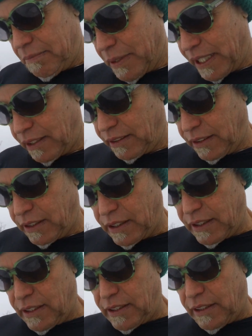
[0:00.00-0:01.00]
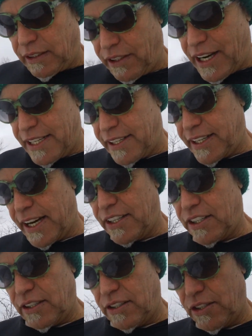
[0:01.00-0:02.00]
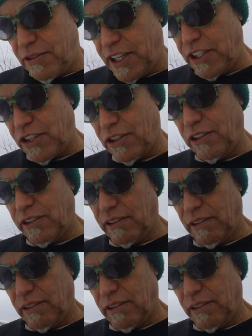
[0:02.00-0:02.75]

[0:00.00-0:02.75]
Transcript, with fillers: But the United States Judicial